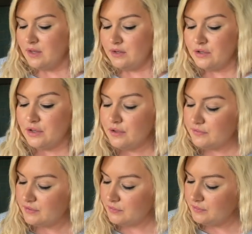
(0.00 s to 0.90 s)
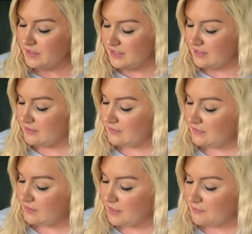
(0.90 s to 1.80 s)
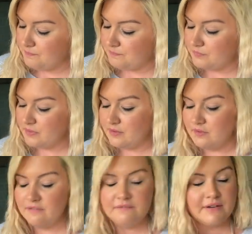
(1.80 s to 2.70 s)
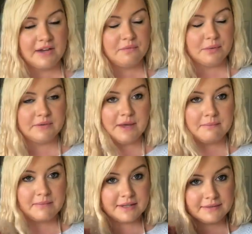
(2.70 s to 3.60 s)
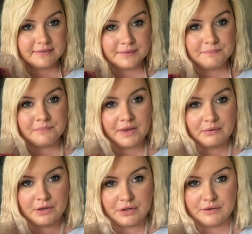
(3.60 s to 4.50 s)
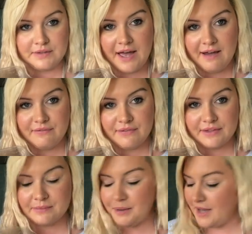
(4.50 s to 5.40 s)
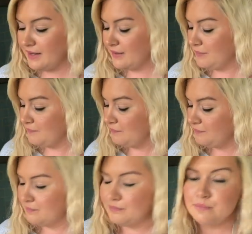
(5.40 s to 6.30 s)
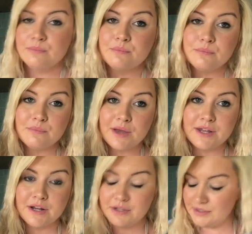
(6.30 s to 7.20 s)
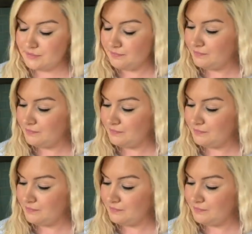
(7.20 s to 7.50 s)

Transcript: You'll also need some 5% mince. I'm going to use half of this pack, an onion,